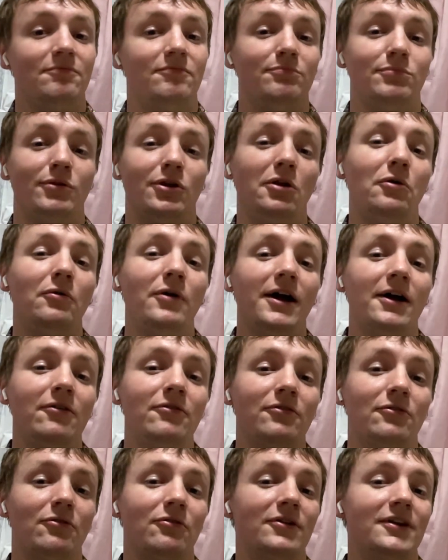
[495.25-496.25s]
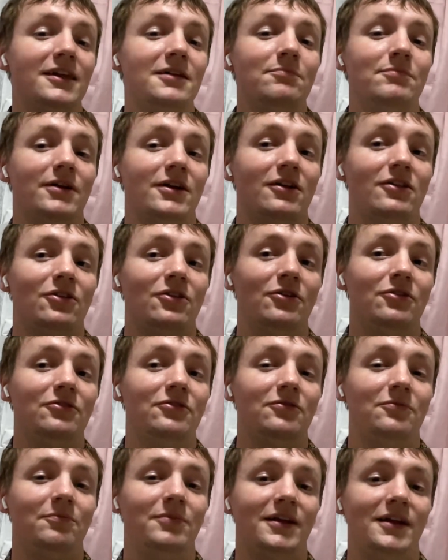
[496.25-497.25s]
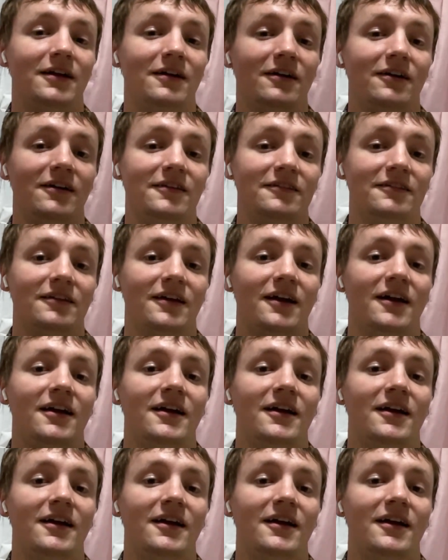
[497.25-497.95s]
blowout or keep it close because